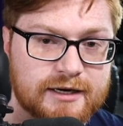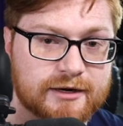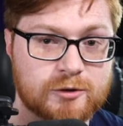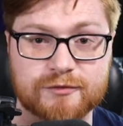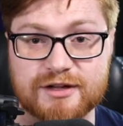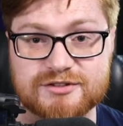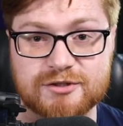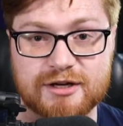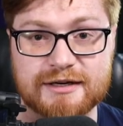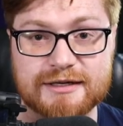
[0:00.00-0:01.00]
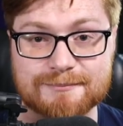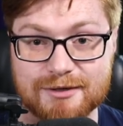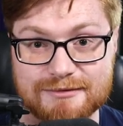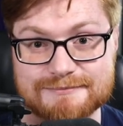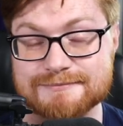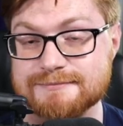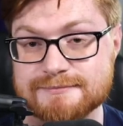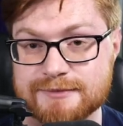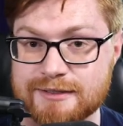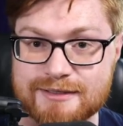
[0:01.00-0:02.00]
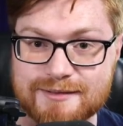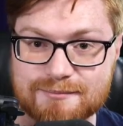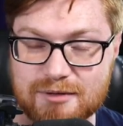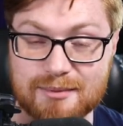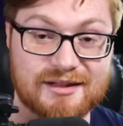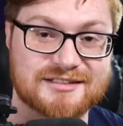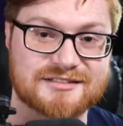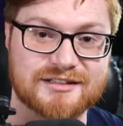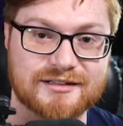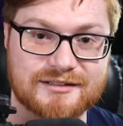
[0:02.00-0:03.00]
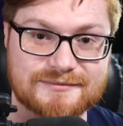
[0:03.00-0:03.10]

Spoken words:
don't know if that's a good ending, but maybe that's the ending.